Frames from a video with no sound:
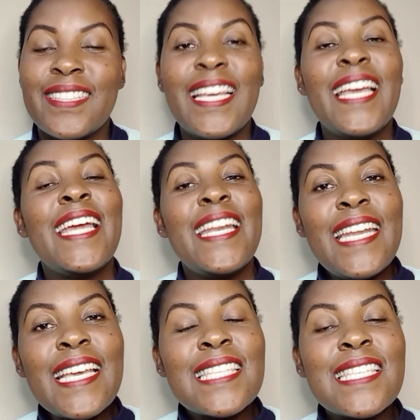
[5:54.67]

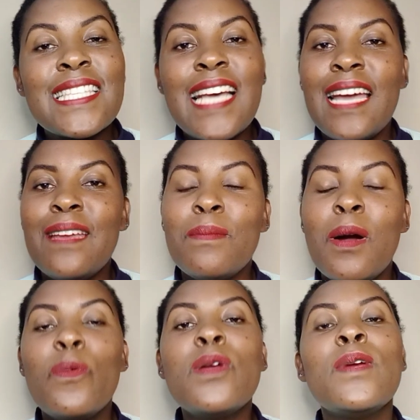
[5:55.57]
Next time, we
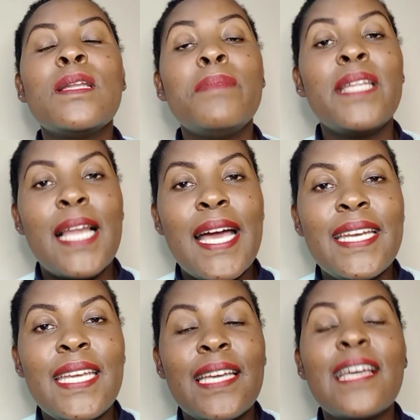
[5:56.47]
will be learning
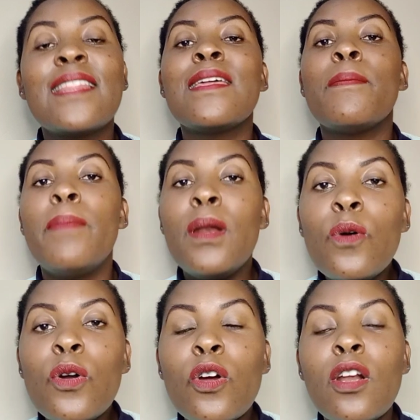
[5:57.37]
the
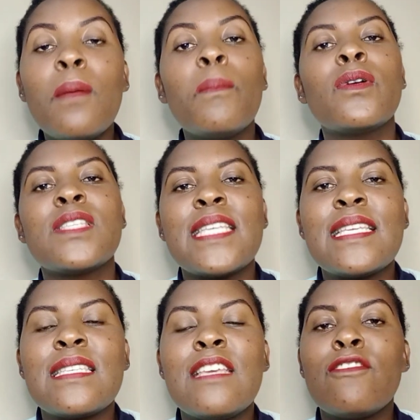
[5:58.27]
plural
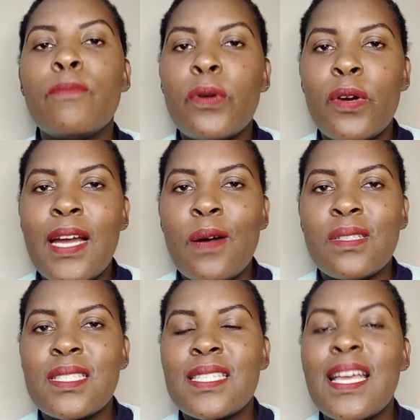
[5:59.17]
possessive pronouns.
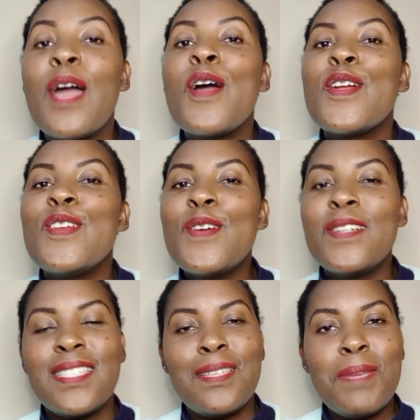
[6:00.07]
Don't
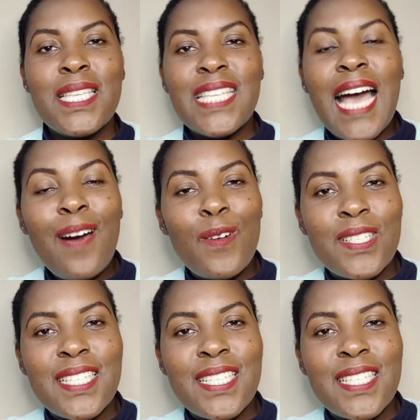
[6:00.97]
miss out.